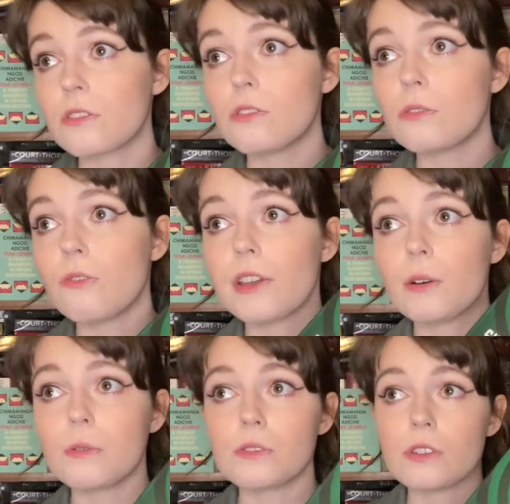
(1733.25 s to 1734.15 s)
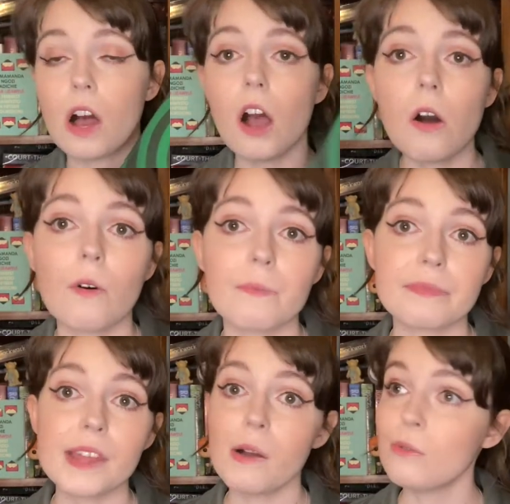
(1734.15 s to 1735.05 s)
Gaul reveals, oh,
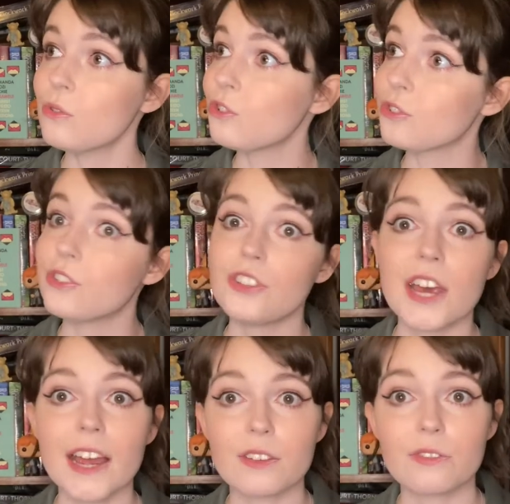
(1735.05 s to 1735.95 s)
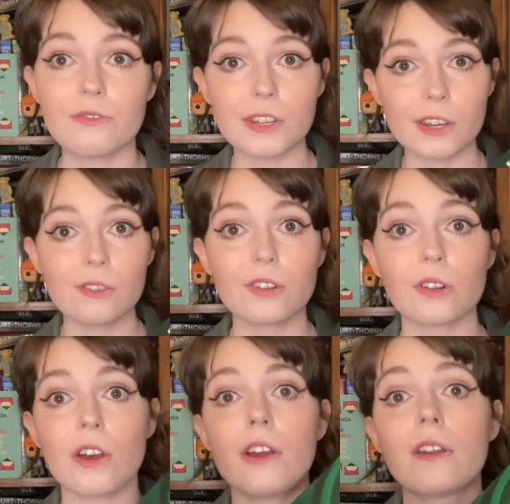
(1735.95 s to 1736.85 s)
that was just a test for you to
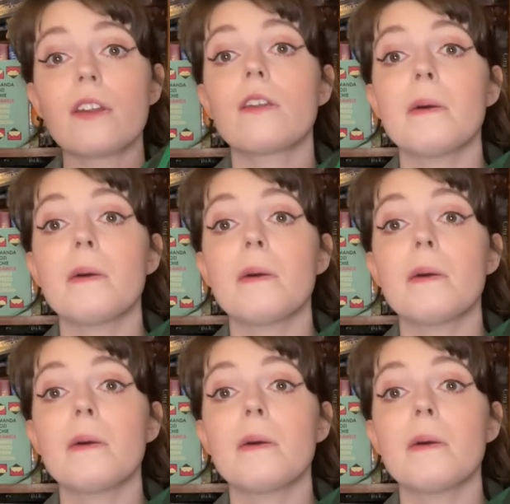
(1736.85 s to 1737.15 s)
learn